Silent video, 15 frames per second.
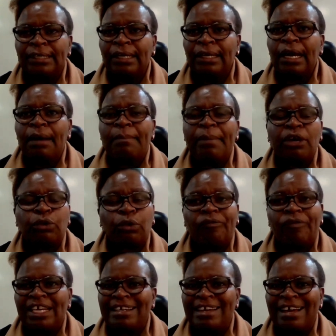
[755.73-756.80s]

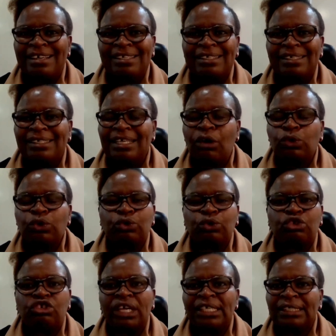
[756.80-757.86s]
Microfinances, they're also
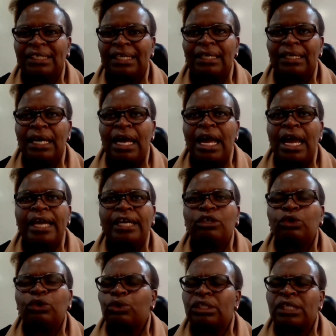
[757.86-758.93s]
trusted. And
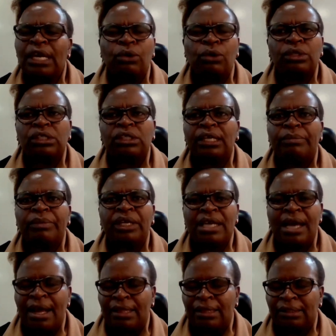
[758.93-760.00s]
also circles and many
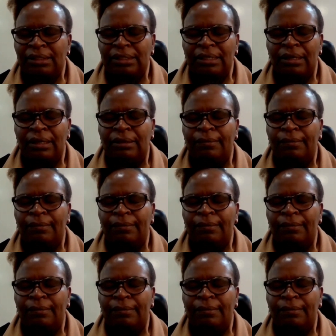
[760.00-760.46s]
others.